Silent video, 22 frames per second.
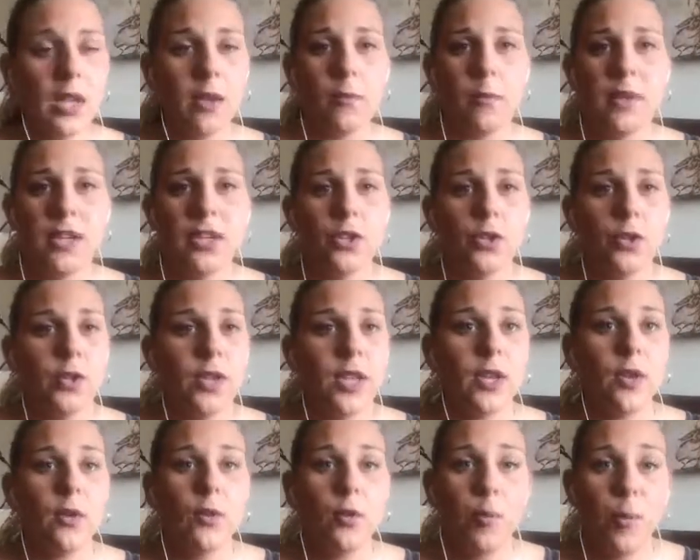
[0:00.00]
make sure
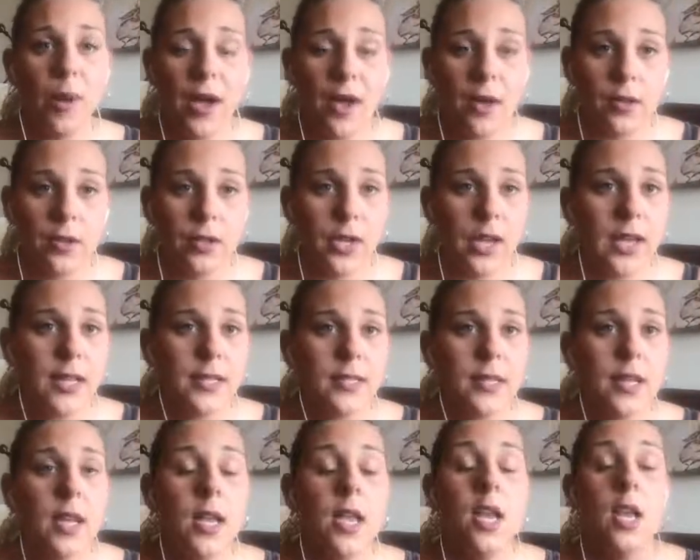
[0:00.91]
that you apologize,
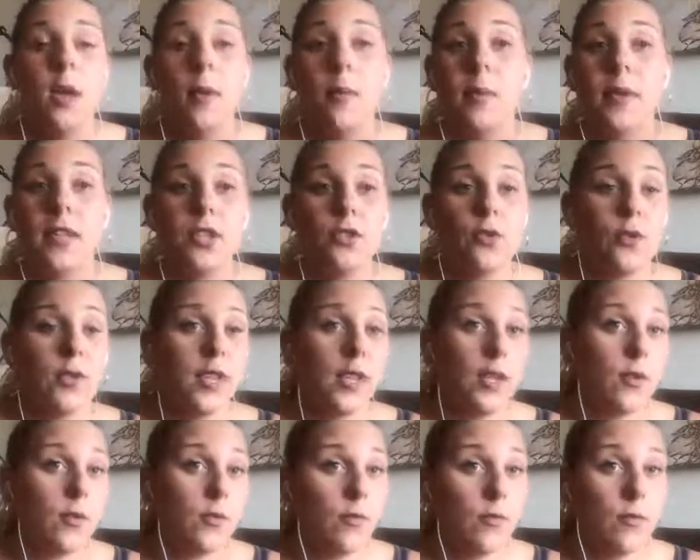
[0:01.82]
make sure
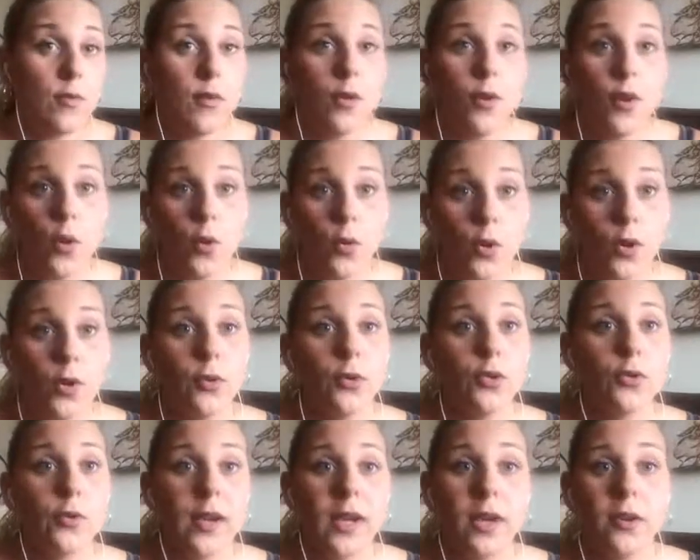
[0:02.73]
that you know your
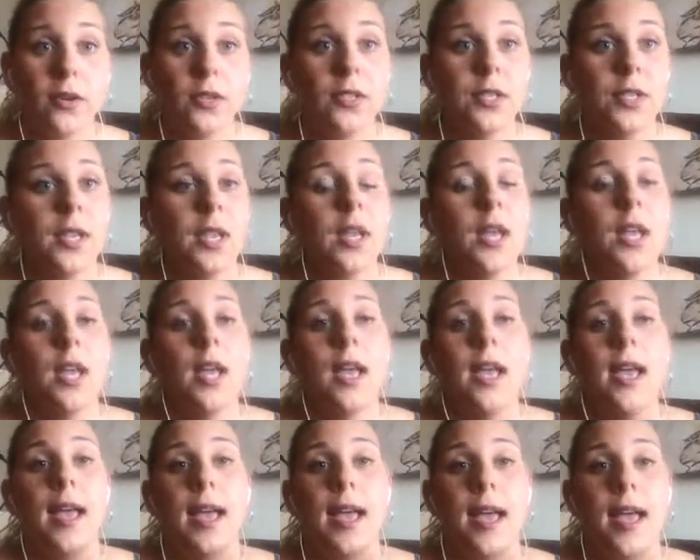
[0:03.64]
triggers
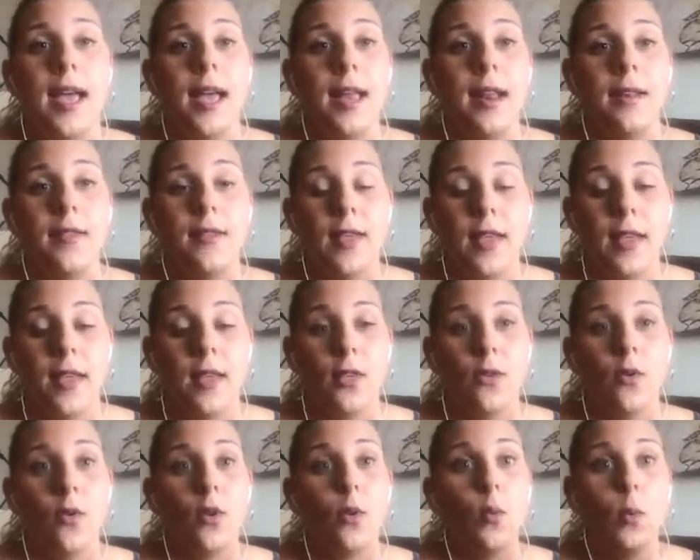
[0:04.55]
and that
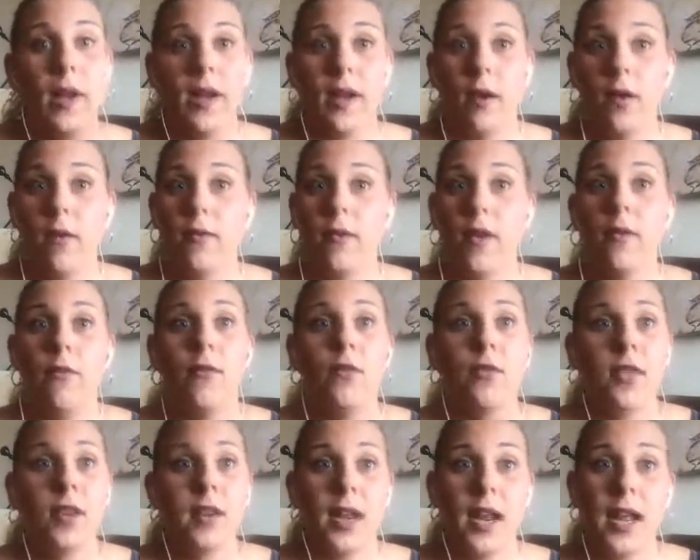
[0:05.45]
you're aware of it for
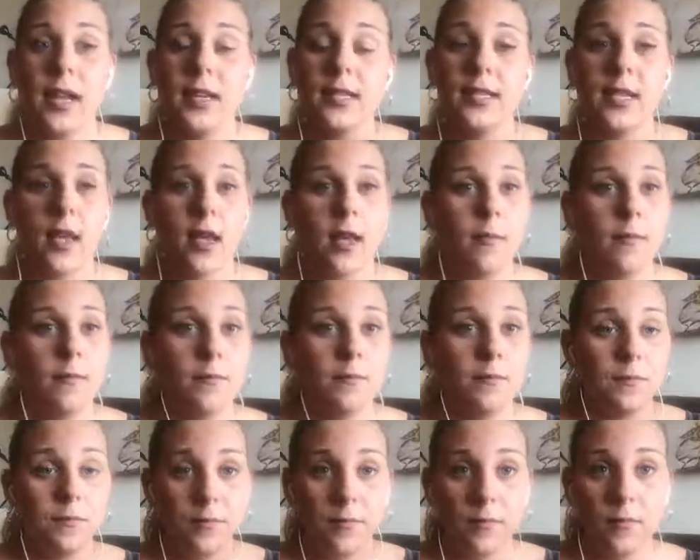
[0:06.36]
the next time.
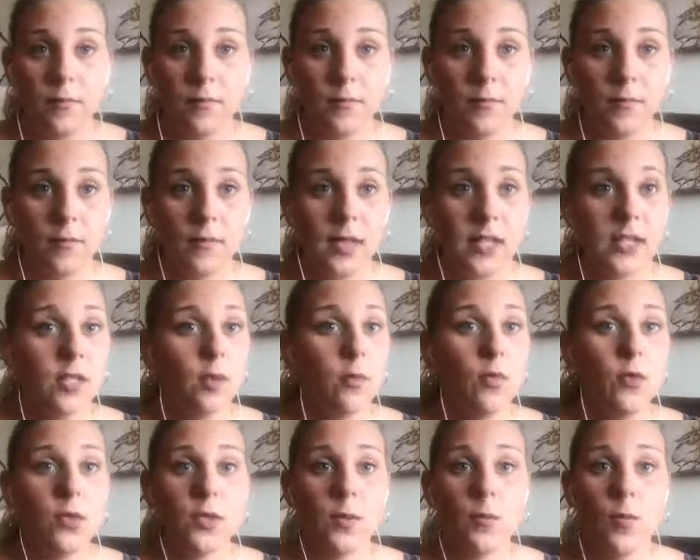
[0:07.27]
That's the
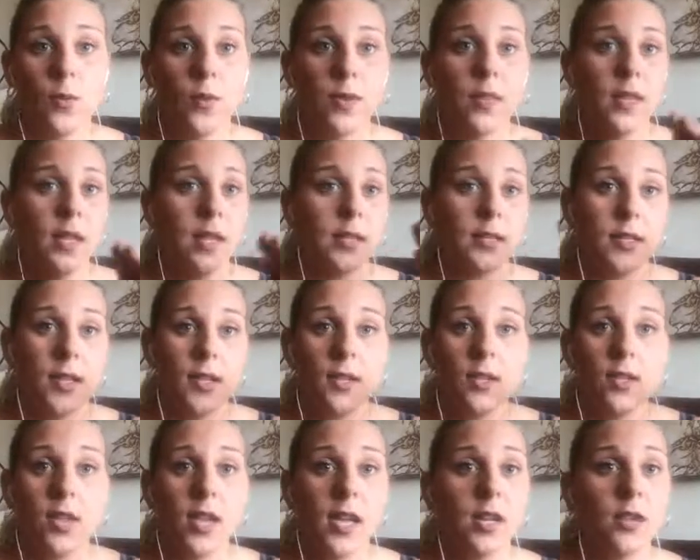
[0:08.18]
most important thing, is
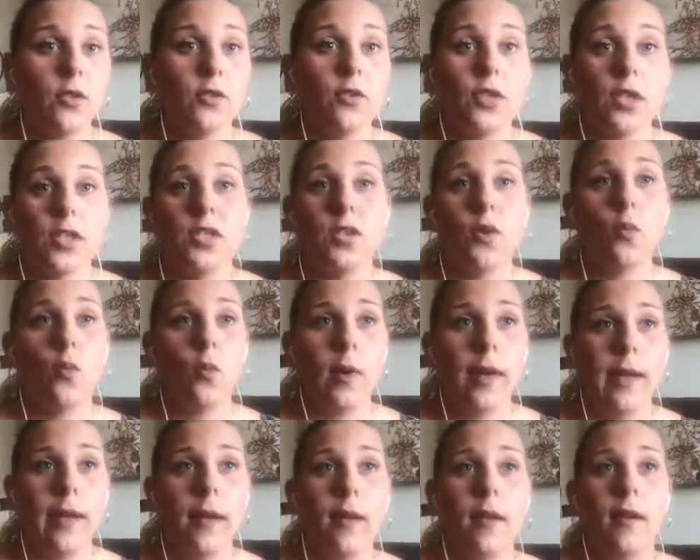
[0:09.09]
that you're just
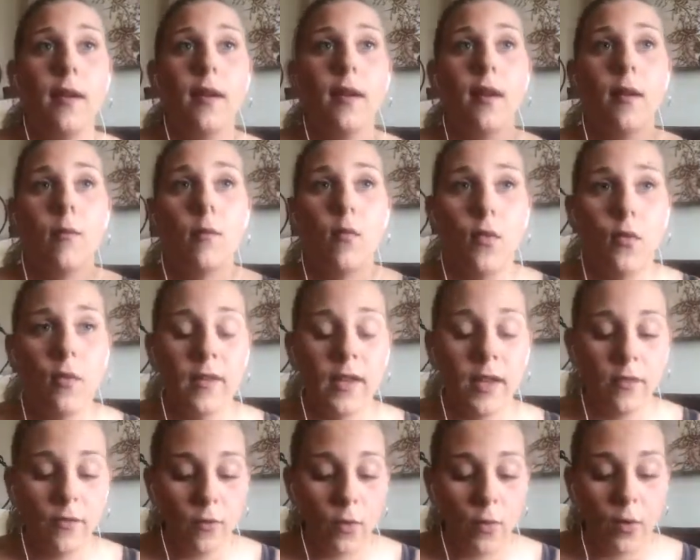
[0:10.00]
aware
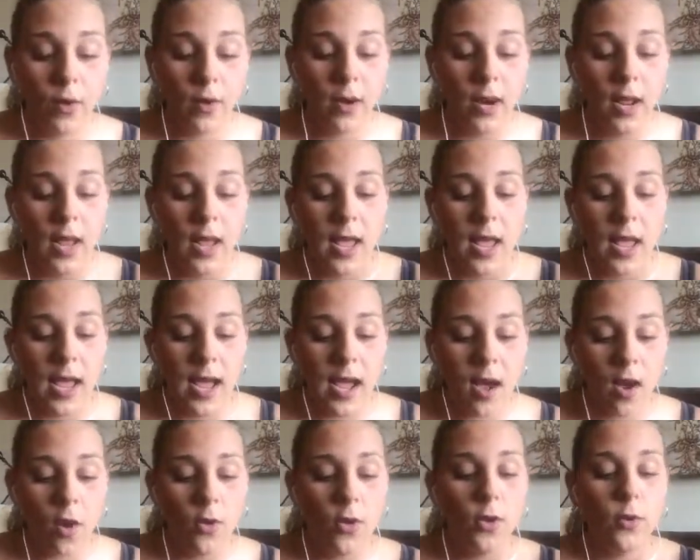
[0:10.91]
moving forward
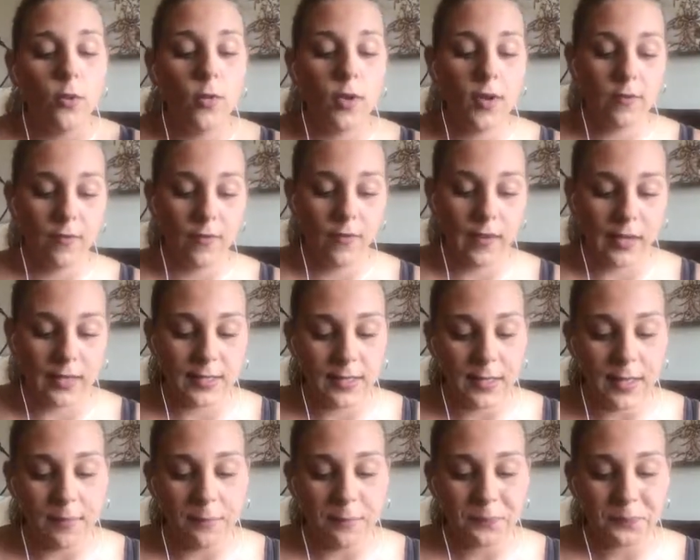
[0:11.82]
how you can fix
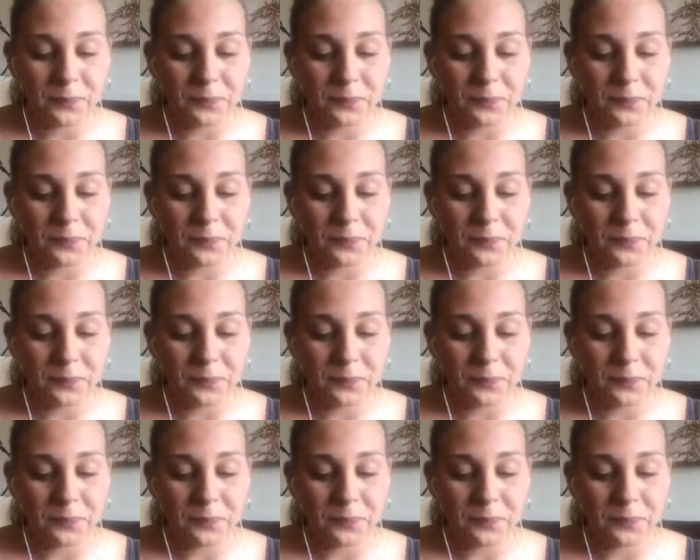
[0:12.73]
it.